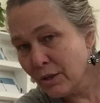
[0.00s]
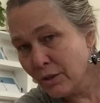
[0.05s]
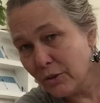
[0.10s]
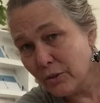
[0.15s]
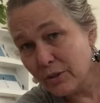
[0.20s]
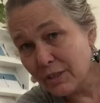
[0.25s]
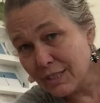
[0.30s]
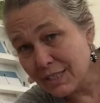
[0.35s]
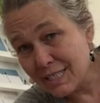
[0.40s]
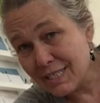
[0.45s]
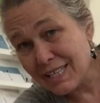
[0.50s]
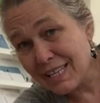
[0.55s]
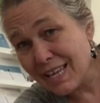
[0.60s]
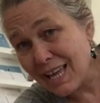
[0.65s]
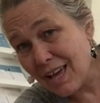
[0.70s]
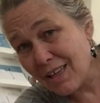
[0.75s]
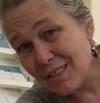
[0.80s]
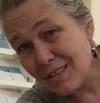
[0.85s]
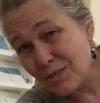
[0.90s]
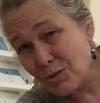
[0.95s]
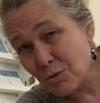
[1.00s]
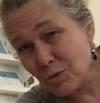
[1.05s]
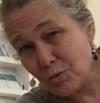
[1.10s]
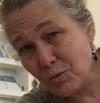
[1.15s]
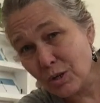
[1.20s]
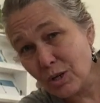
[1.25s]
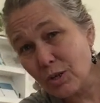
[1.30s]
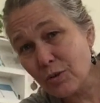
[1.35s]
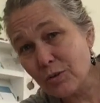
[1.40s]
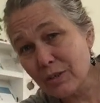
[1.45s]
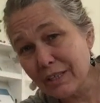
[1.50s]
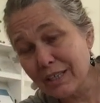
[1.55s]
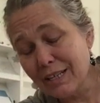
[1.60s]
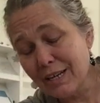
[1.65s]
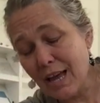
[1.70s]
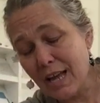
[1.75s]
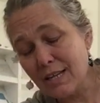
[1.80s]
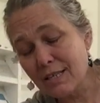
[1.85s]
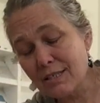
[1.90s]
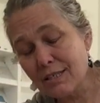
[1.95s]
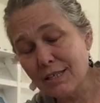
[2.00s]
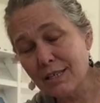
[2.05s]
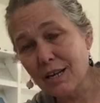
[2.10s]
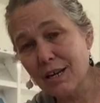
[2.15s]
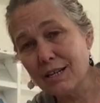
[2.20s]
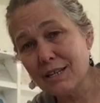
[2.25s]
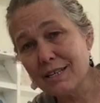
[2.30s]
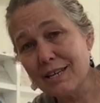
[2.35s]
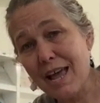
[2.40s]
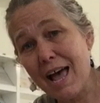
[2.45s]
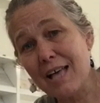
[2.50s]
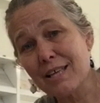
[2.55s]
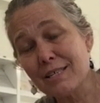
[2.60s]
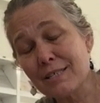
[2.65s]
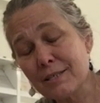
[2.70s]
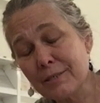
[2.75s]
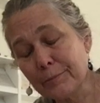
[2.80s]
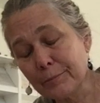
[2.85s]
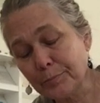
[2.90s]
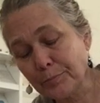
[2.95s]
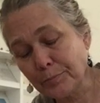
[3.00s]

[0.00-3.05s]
You can see how this would work really nicely on a desk.